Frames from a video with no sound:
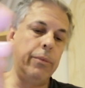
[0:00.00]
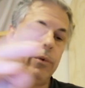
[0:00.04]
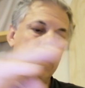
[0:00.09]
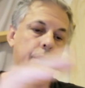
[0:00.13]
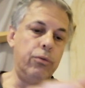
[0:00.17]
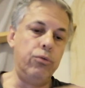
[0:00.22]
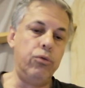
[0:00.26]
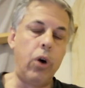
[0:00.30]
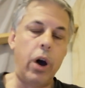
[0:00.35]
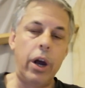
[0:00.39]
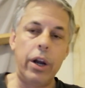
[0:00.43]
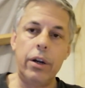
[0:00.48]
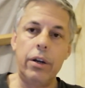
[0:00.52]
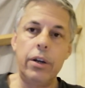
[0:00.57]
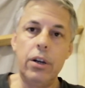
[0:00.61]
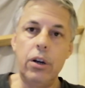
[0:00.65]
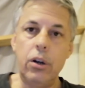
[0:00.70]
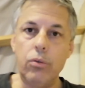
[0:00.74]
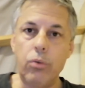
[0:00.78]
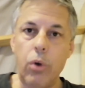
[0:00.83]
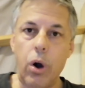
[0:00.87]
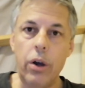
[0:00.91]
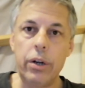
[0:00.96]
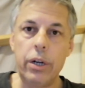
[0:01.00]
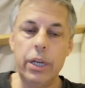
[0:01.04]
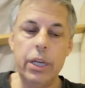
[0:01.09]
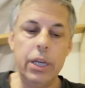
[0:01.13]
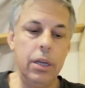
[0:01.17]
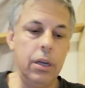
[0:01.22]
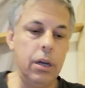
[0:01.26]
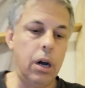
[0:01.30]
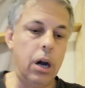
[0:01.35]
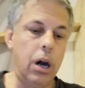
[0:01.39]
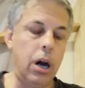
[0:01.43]
rightly or
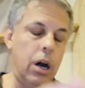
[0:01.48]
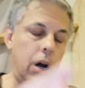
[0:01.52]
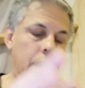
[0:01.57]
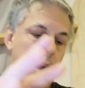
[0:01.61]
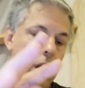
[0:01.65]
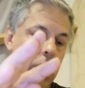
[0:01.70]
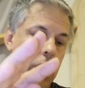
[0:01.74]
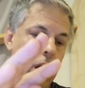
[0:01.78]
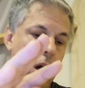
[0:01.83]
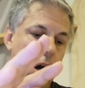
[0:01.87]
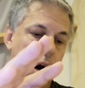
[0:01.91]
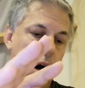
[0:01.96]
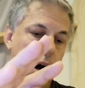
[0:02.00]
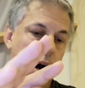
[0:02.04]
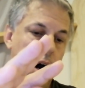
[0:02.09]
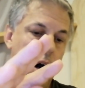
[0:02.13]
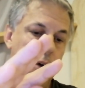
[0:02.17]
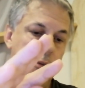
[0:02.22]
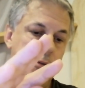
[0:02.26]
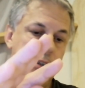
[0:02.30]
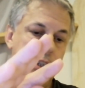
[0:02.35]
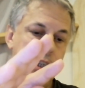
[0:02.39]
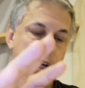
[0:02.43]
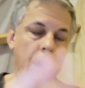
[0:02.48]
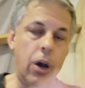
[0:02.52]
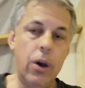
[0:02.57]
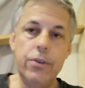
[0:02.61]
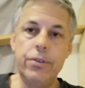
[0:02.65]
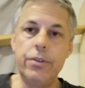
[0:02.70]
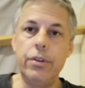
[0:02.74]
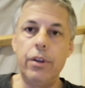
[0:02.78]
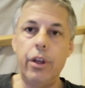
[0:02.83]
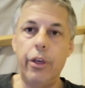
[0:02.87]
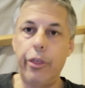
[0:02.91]
wrongly, I've
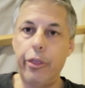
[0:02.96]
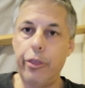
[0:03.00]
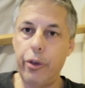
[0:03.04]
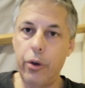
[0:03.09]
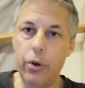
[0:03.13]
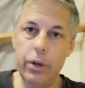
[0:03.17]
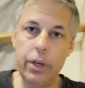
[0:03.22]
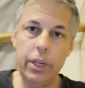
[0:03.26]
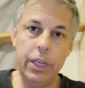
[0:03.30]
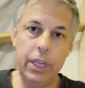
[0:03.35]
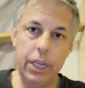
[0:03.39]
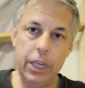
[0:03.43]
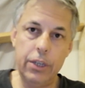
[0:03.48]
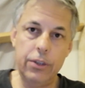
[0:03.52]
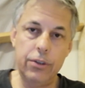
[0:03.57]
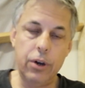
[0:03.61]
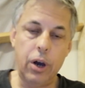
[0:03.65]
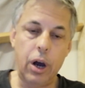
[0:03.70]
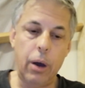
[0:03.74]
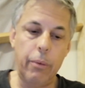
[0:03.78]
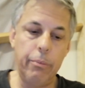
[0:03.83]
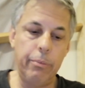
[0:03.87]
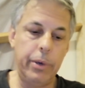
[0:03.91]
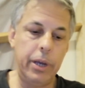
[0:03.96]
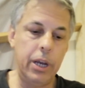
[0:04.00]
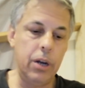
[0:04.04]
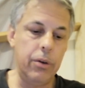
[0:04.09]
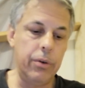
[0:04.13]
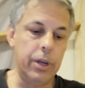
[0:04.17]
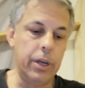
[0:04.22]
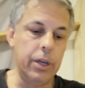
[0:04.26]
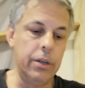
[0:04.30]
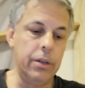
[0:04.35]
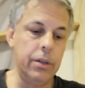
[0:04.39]
chosen a 30-year time
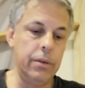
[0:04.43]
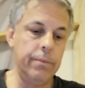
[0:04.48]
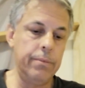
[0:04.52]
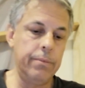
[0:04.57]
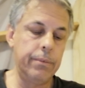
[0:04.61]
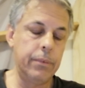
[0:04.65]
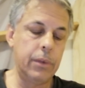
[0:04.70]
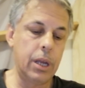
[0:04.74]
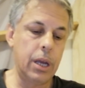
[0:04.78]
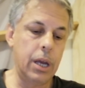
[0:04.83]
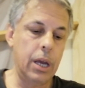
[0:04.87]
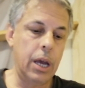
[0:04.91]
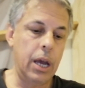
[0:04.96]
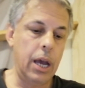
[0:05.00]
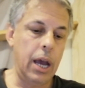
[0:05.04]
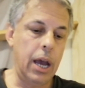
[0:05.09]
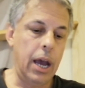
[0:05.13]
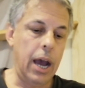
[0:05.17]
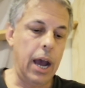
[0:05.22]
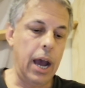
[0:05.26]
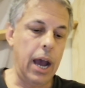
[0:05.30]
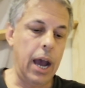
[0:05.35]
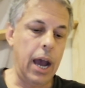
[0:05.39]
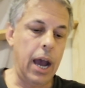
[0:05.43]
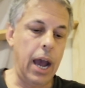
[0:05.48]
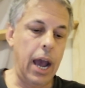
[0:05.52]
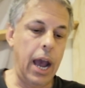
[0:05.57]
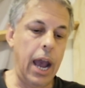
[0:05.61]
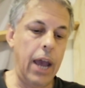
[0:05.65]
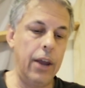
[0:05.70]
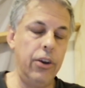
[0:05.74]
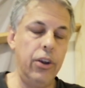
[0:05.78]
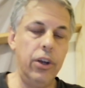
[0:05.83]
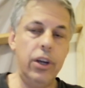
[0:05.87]
period,
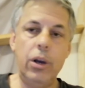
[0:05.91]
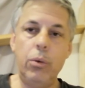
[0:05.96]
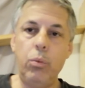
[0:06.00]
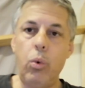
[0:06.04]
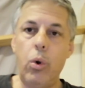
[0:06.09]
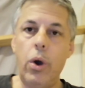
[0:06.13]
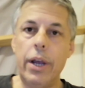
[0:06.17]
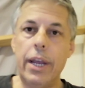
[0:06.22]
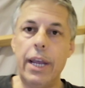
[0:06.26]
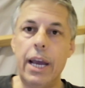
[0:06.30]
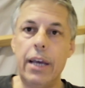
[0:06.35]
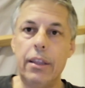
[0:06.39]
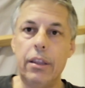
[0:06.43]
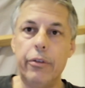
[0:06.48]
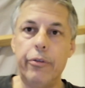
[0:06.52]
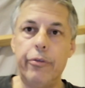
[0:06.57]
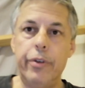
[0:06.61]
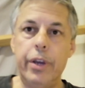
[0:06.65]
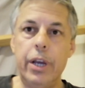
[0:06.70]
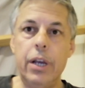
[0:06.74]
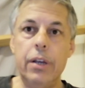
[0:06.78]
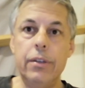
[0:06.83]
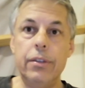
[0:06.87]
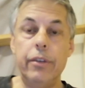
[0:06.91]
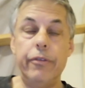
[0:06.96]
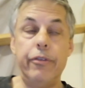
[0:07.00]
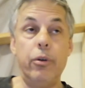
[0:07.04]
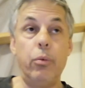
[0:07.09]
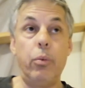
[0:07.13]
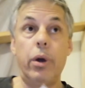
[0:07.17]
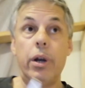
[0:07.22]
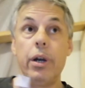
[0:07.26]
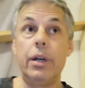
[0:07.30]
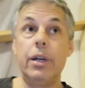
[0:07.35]
and you can work out the figures. If you
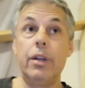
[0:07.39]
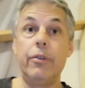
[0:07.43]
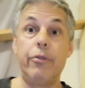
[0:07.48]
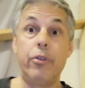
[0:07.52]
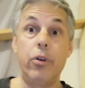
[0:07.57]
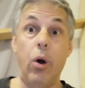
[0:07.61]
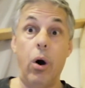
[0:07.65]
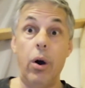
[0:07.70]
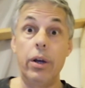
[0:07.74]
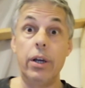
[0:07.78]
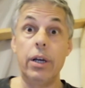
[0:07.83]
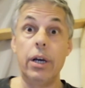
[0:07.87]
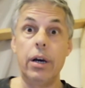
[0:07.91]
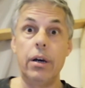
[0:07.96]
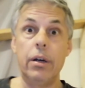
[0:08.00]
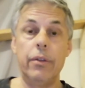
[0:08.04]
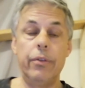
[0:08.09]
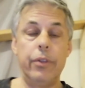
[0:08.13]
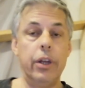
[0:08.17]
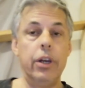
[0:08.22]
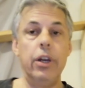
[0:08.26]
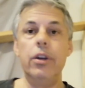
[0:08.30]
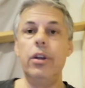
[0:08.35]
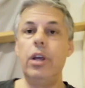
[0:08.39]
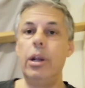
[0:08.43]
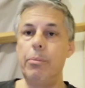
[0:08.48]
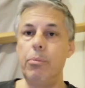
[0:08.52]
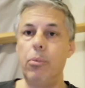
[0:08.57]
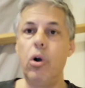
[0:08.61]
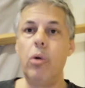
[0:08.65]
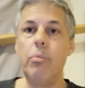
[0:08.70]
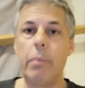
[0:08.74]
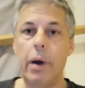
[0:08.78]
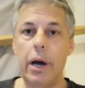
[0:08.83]
want to live longer, then you need
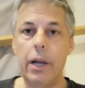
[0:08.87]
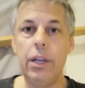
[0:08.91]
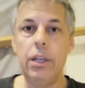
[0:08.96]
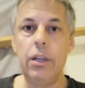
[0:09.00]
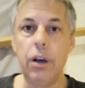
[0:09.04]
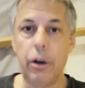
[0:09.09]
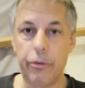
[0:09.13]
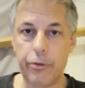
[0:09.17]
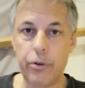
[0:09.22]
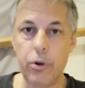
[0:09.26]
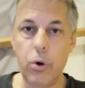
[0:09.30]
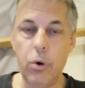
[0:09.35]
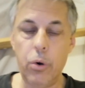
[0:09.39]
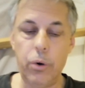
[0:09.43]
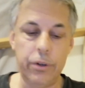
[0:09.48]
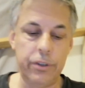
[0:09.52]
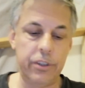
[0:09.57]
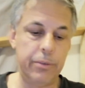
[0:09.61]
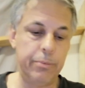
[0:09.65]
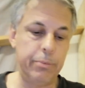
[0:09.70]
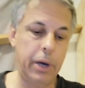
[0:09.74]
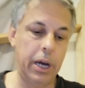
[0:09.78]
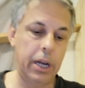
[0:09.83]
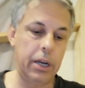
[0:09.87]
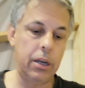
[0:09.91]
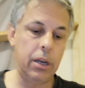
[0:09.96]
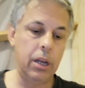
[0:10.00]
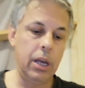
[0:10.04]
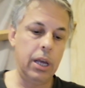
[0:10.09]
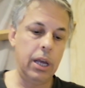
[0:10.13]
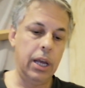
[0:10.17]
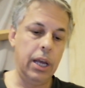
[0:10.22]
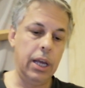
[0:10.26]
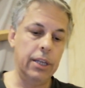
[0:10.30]
more money, of course, but
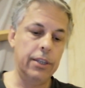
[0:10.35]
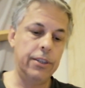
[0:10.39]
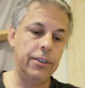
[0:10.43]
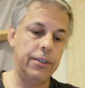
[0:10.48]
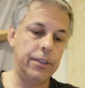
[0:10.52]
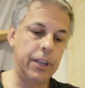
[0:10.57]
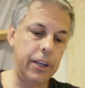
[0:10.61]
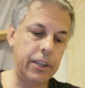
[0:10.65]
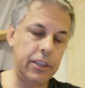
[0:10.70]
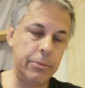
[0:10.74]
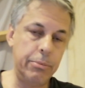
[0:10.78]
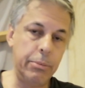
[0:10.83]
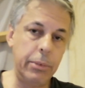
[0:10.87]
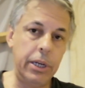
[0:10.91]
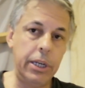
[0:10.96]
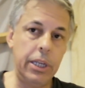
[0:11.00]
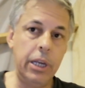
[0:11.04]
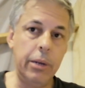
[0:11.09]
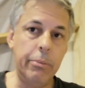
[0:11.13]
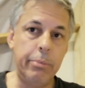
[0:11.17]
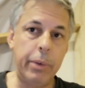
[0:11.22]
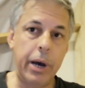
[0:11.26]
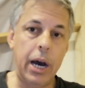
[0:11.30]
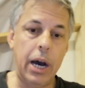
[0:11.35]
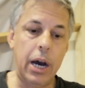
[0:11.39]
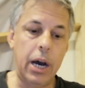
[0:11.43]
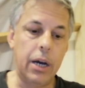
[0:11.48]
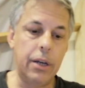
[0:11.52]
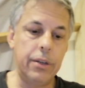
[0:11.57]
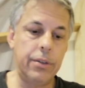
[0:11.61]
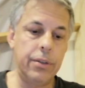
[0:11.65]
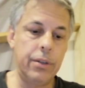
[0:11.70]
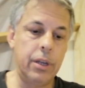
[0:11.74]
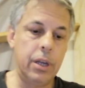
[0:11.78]
6 million
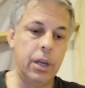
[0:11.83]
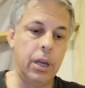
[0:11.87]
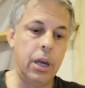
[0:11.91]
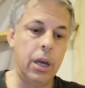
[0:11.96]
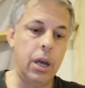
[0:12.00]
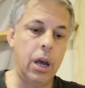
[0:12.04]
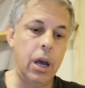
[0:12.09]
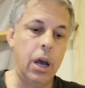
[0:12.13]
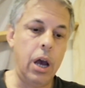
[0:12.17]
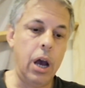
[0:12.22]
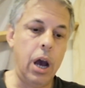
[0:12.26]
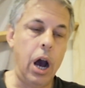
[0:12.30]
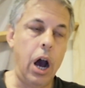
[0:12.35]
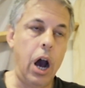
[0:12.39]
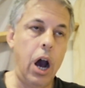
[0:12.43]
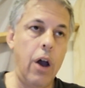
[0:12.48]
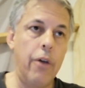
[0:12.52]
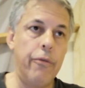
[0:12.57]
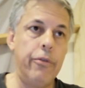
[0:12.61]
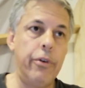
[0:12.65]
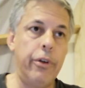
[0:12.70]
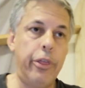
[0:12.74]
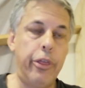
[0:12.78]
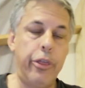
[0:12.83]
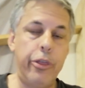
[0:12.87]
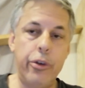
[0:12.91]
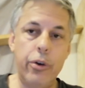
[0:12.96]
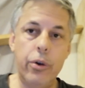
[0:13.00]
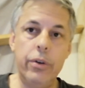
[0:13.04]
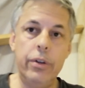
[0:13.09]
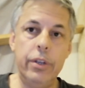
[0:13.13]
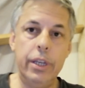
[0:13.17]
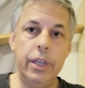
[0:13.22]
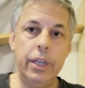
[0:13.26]
baht over
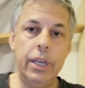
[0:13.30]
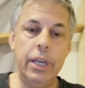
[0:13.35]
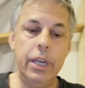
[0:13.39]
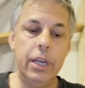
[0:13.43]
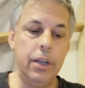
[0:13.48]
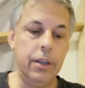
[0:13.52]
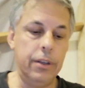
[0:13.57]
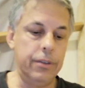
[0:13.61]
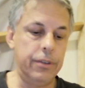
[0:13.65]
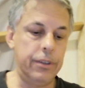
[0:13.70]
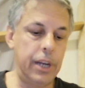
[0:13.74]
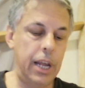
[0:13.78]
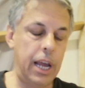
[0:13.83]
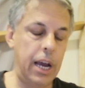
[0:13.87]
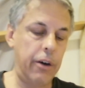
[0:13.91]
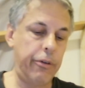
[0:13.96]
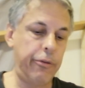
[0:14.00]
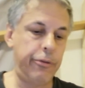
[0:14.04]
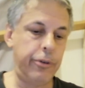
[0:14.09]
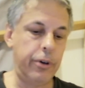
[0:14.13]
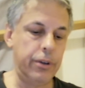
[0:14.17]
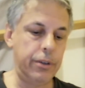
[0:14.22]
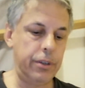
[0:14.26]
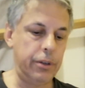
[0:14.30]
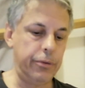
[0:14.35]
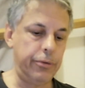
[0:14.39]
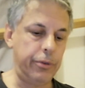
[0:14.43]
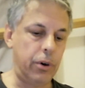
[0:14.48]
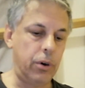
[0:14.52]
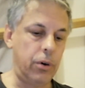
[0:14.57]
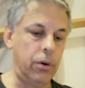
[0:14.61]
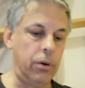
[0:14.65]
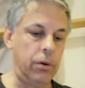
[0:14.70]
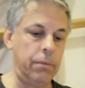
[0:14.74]
30 years. Now, first of
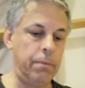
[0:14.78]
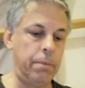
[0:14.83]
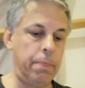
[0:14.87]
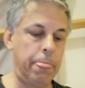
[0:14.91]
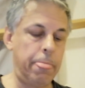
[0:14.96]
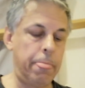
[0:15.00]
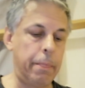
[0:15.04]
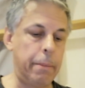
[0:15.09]
all,